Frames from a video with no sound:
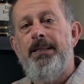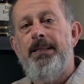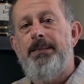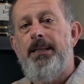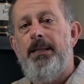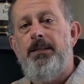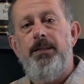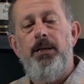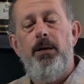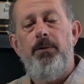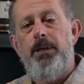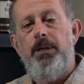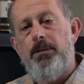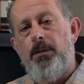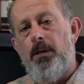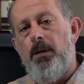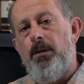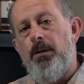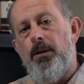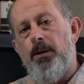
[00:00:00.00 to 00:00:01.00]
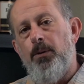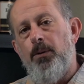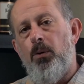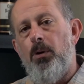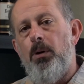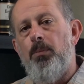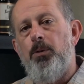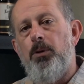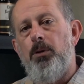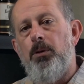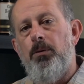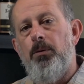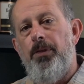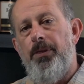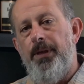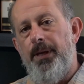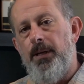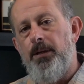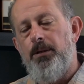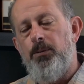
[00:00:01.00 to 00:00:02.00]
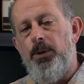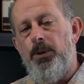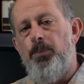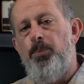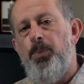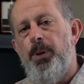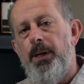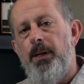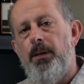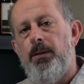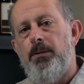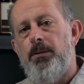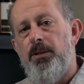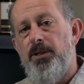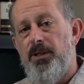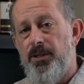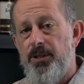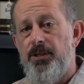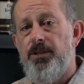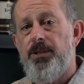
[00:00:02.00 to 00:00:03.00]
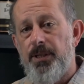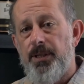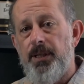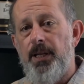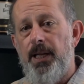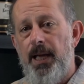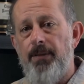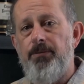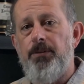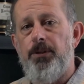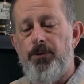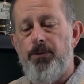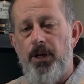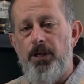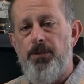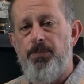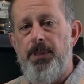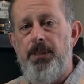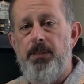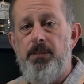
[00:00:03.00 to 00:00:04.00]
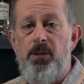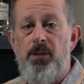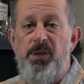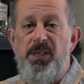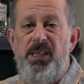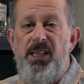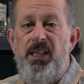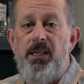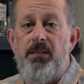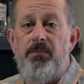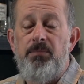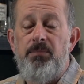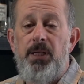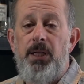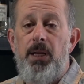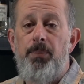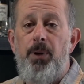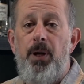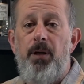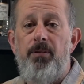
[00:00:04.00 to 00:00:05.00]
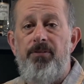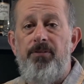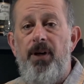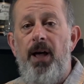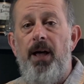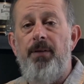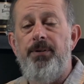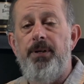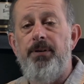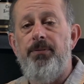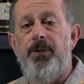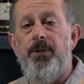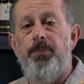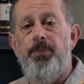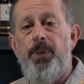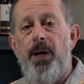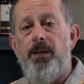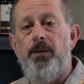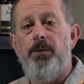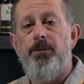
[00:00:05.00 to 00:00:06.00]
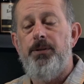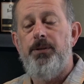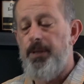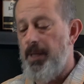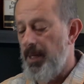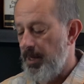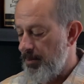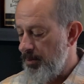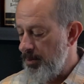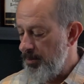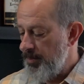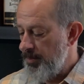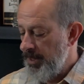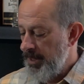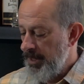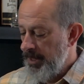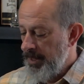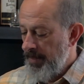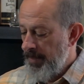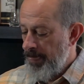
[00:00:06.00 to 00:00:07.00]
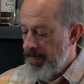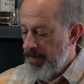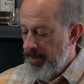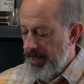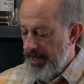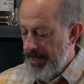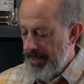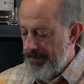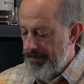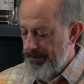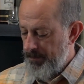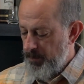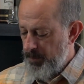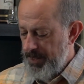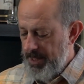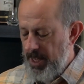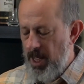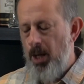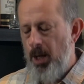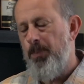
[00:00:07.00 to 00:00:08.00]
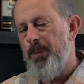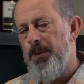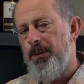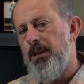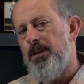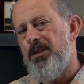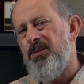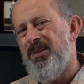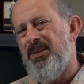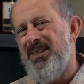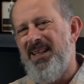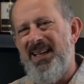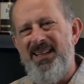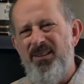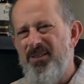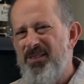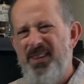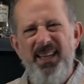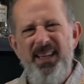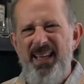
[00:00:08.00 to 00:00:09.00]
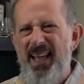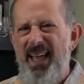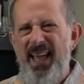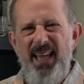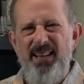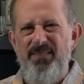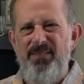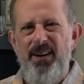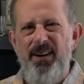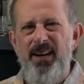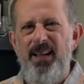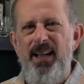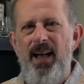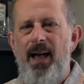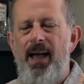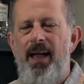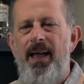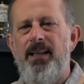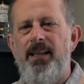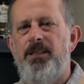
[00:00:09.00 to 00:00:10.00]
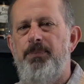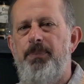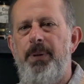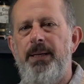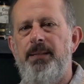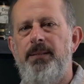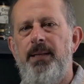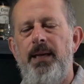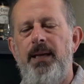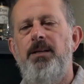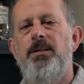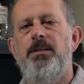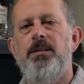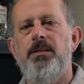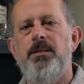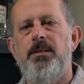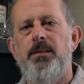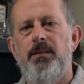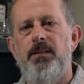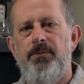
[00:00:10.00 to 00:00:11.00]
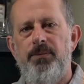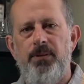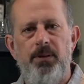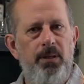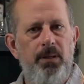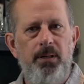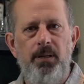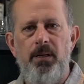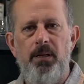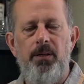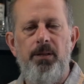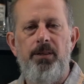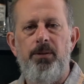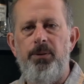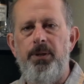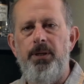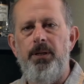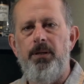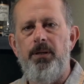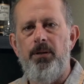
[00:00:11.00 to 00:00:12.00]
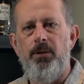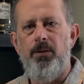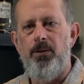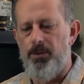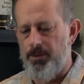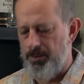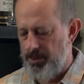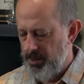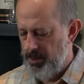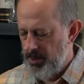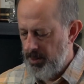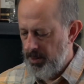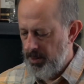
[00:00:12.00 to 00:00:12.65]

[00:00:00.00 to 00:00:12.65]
said, you know, these aren't the normal things we'd pick, so you're just gonna have to trust me. So I did, and I bought five different bottles in that group. Um, when I opened this one, I don't think I had very high expectations for, you know, a three-year-old